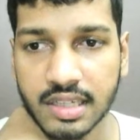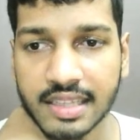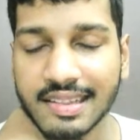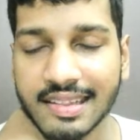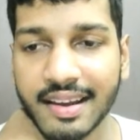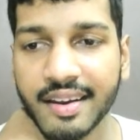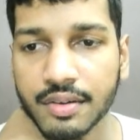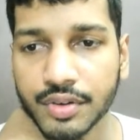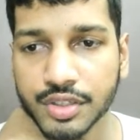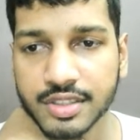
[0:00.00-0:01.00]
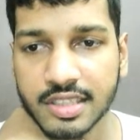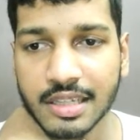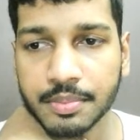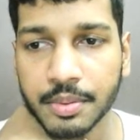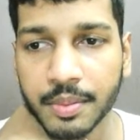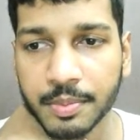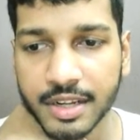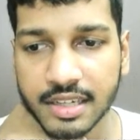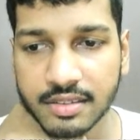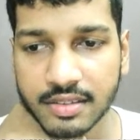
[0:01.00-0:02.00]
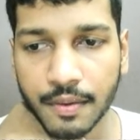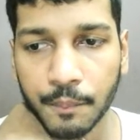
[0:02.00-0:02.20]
in this area was Chandapur product.